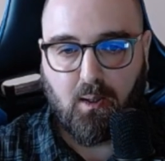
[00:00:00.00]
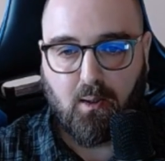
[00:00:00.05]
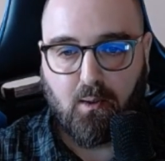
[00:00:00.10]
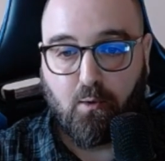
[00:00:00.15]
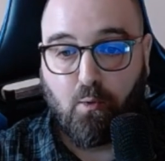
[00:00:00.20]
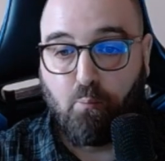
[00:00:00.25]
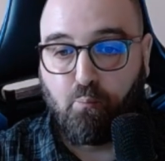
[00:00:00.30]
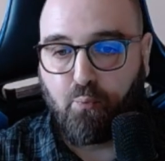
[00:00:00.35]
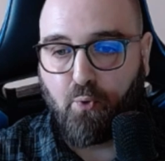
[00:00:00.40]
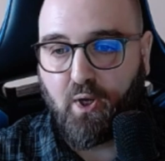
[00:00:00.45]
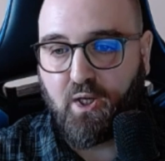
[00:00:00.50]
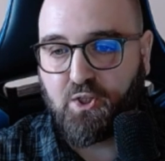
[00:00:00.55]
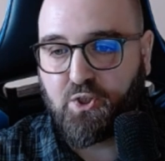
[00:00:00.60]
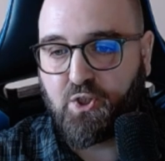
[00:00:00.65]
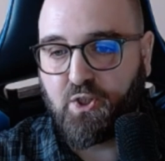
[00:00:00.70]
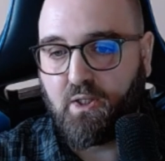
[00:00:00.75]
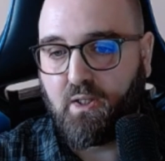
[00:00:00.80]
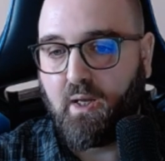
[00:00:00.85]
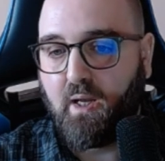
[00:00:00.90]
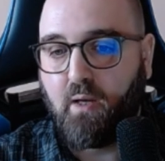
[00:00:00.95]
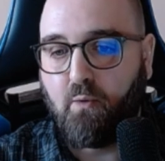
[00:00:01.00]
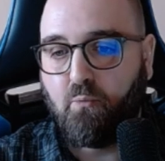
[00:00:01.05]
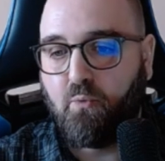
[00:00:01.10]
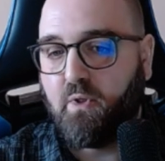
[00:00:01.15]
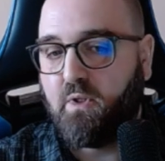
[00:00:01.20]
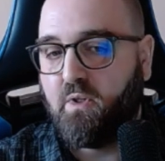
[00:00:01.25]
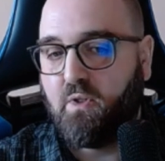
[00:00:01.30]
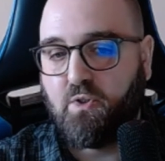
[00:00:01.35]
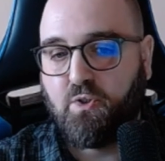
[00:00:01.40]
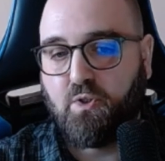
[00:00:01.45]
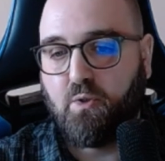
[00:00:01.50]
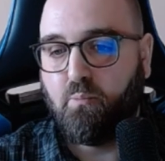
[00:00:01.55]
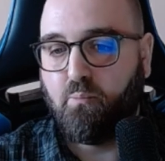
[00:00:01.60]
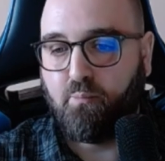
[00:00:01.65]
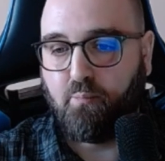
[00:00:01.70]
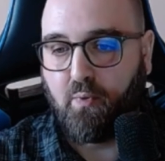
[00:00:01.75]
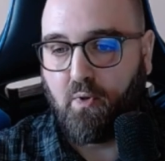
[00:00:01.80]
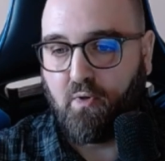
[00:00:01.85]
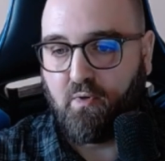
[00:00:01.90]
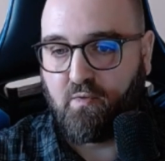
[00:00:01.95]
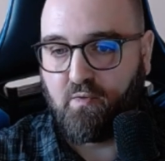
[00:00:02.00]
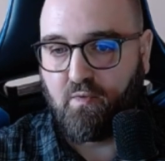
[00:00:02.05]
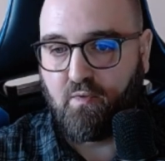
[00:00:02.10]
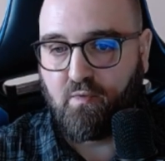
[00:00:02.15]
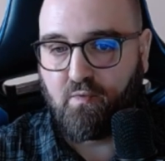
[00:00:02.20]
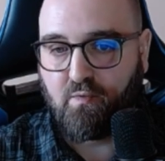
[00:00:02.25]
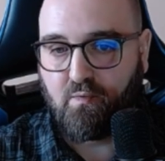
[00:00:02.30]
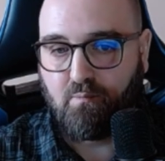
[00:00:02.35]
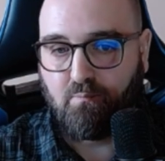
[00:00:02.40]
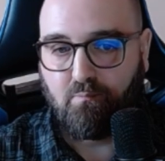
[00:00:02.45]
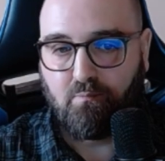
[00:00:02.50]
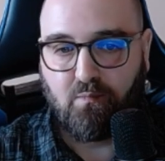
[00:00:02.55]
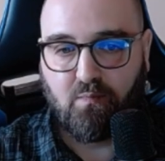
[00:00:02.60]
Compression and retention policies.